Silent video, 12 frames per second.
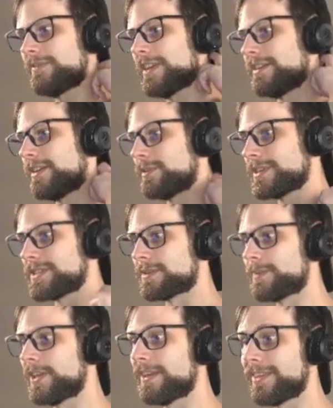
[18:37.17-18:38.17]
they notice the
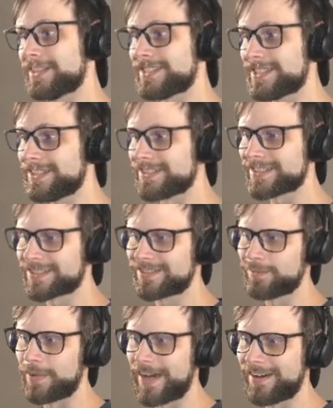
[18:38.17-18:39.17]
play. They didn't.
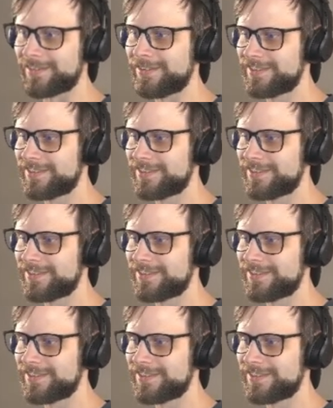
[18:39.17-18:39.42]
Wow.